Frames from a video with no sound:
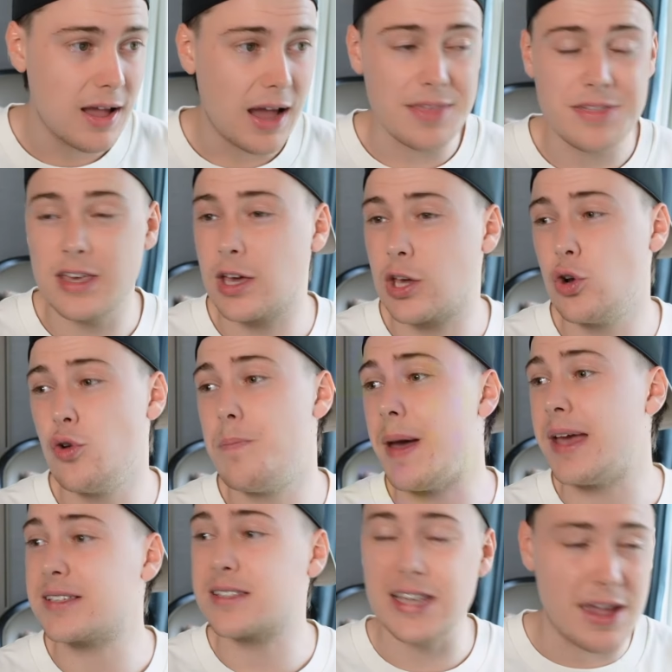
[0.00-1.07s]
I think it can do
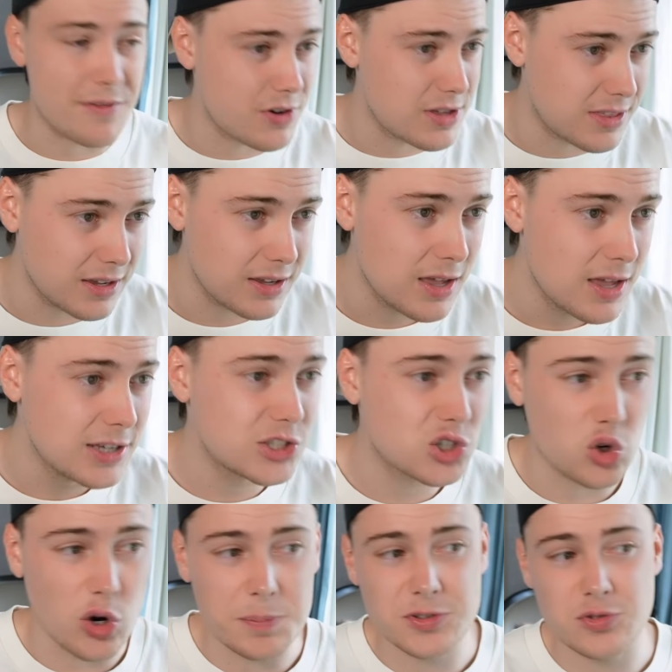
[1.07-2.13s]
basically everything:
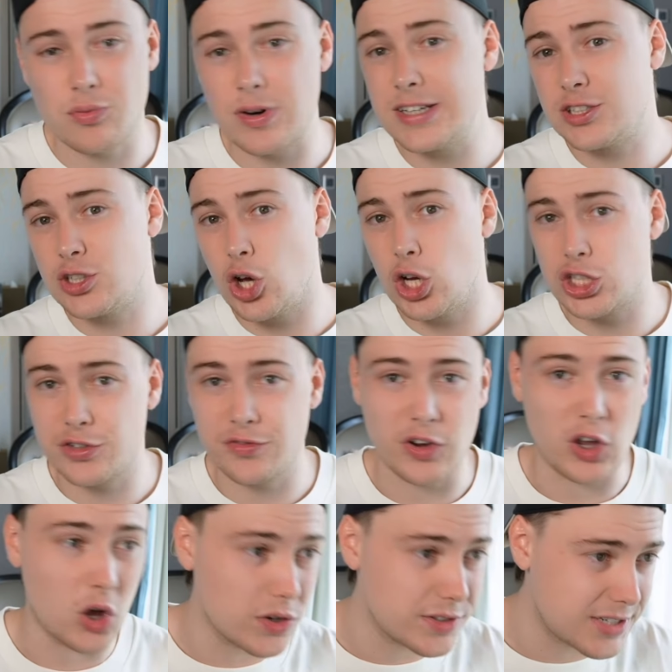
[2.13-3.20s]
scripts, research for
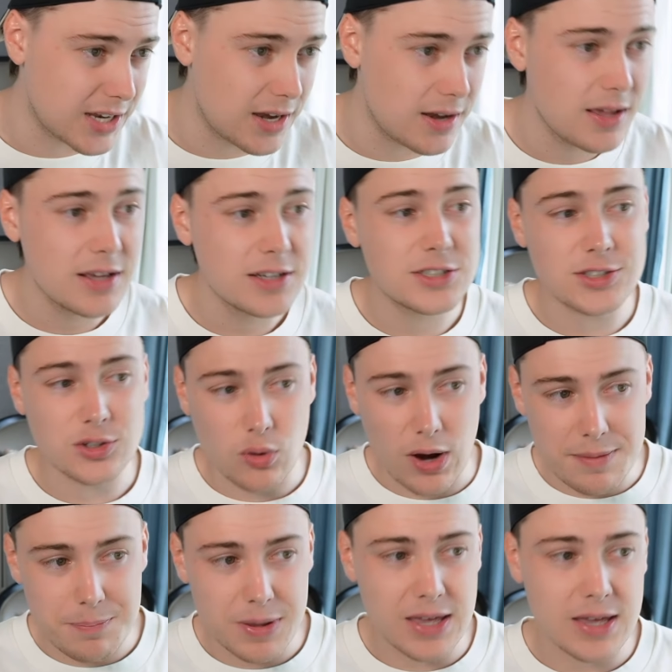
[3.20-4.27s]
content,
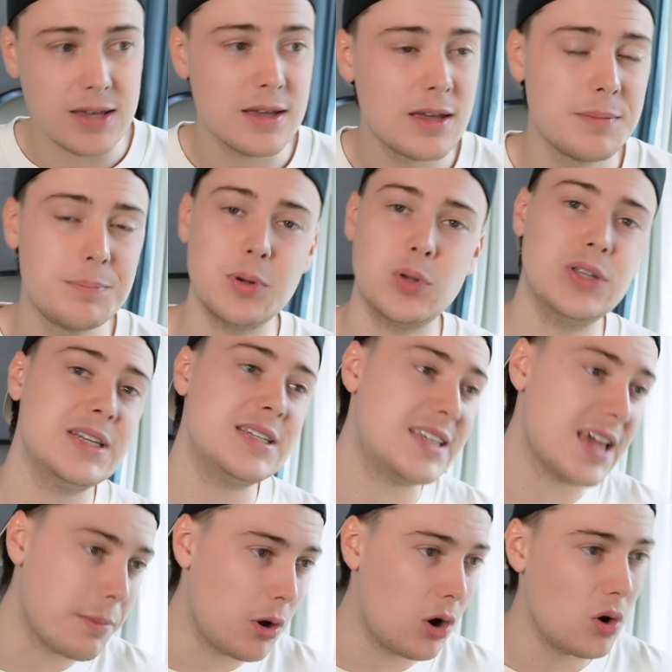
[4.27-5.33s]
scraping, building
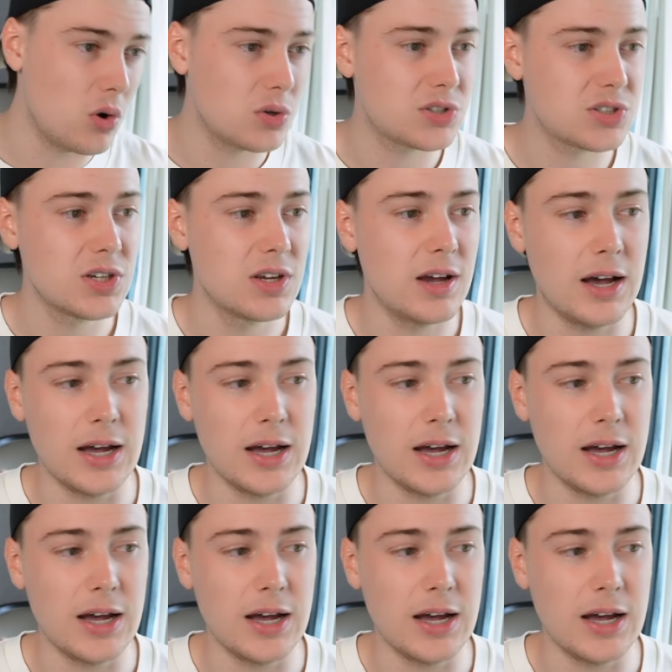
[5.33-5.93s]
demos,